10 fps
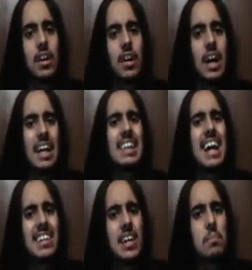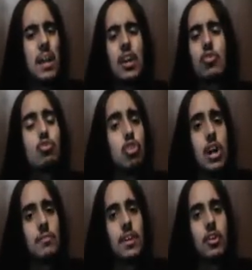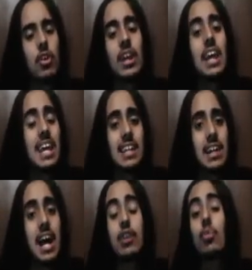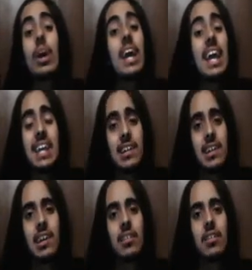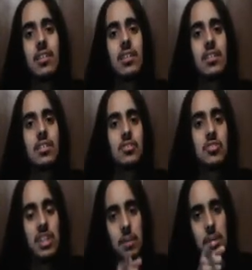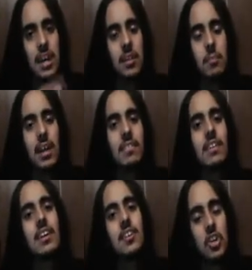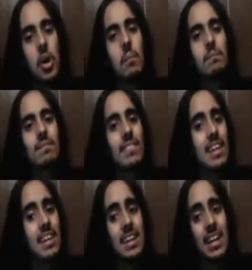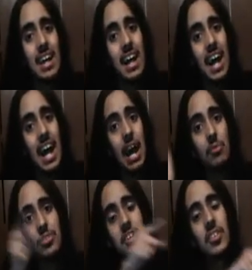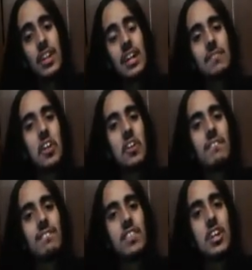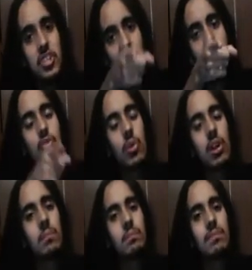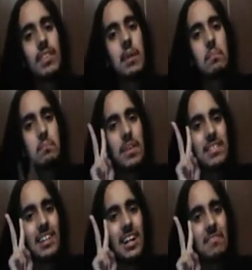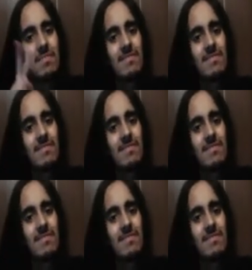I like it, but I don't love it or hate it. I don't hated it. Just to keep that in mind. So, I will see you in the next video. Change the world. Peace and love.